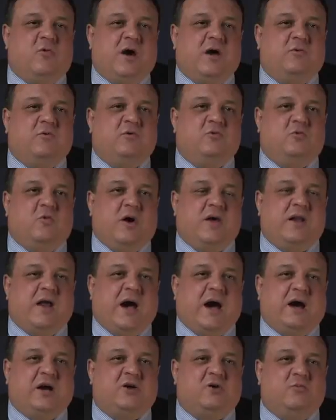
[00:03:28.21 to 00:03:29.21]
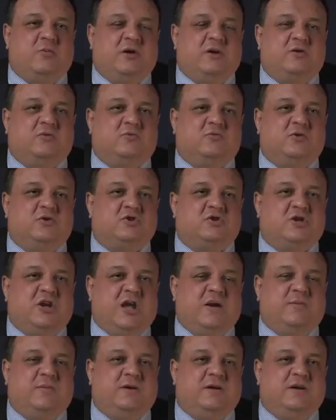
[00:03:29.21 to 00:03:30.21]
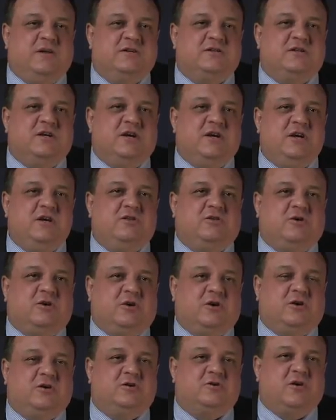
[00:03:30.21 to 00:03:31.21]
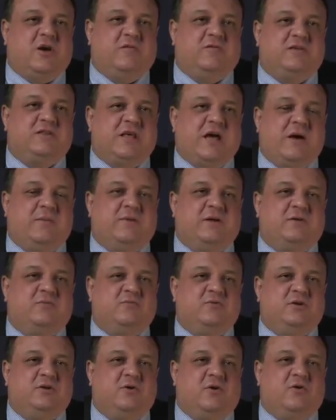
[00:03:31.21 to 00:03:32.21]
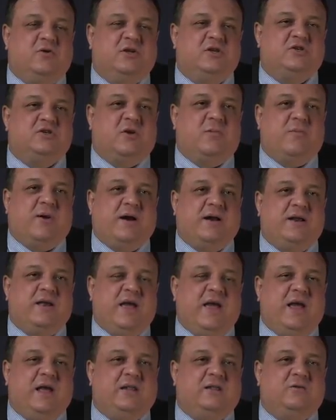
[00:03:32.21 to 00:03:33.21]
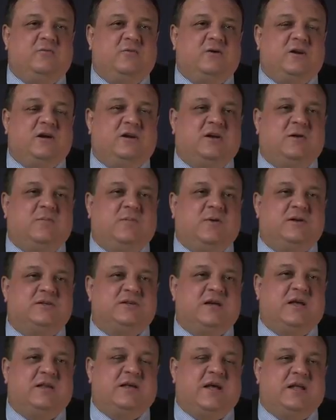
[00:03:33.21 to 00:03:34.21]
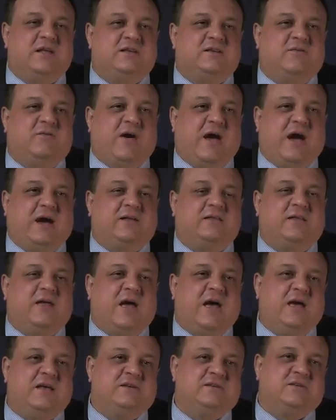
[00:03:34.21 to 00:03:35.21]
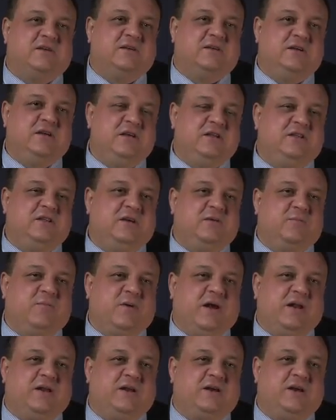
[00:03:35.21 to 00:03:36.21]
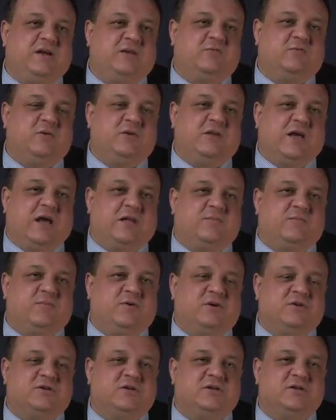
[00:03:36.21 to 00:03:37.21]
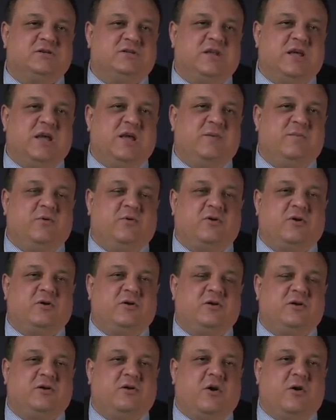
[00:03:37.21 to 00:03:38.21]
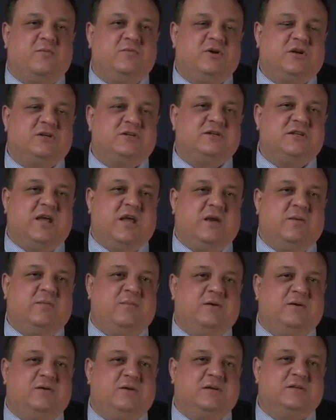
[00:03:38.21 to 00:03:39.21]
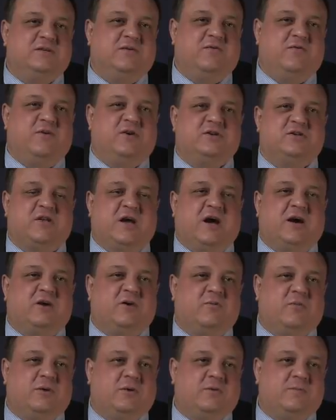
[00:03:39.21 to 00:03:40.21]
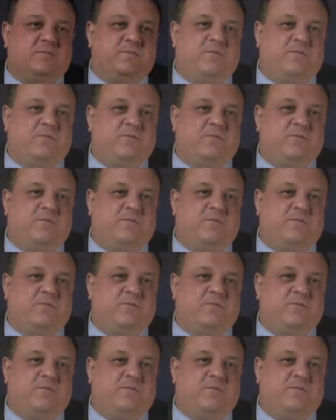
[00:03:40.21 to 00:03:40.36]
one with one argument, which namely is the eater. So every time that we know that somebody ate, we can represent that fact as an eating predicate with that person's name or uh, object's name and as the first argument.